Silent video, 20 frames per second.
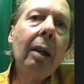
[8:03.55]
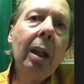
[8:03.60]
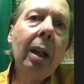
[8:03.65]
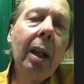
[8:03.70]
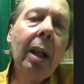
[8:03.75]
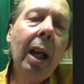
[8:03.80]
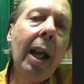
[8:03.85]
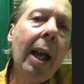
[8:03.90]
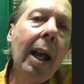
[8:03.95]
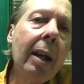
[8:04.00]
And
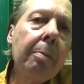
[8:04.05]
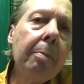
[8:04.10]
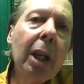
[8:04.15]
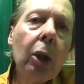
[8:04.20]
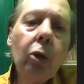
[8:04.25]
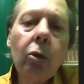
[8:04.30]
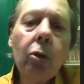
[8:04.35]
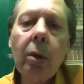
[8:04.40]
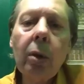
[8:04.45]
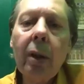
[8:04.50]
they had to
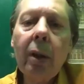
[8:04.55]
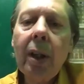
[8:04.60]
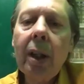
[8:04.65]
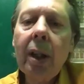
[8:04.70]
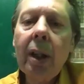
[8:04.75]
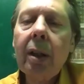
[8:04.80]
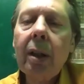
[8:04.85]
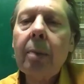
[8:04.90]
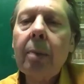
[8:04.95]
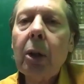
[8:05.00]
make sure
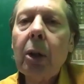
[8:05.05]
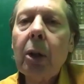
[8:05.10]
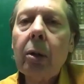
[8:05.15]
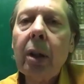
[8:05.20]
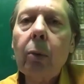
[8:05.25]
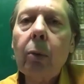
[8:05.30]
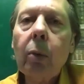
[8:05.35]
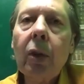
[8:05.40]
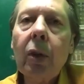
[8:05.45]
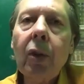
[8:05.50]
that the
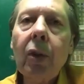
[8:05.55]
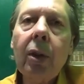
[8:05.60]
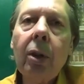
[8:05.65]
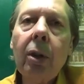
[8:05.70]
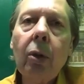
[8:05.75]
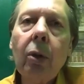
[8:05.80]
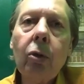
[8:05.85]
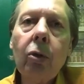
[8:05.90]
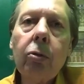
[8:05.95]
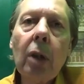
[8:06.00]
building was
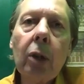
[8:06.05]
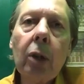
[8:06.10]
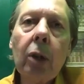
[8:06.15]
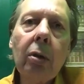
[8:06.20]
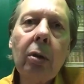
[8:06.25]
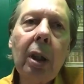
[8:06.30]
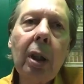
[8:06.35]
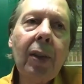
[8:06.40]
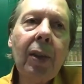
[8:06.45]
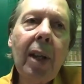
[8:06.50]
still
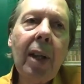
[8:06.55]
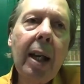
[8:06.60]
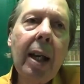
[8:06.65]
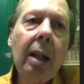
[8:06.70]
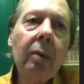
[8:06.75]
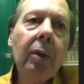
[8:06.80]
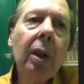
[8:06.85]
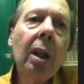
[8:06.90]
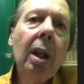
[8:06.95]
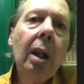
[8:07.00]
structurally
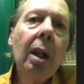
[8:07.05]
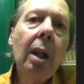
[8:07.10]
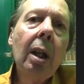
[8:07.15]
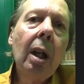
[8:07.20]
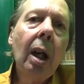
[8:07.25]
sound.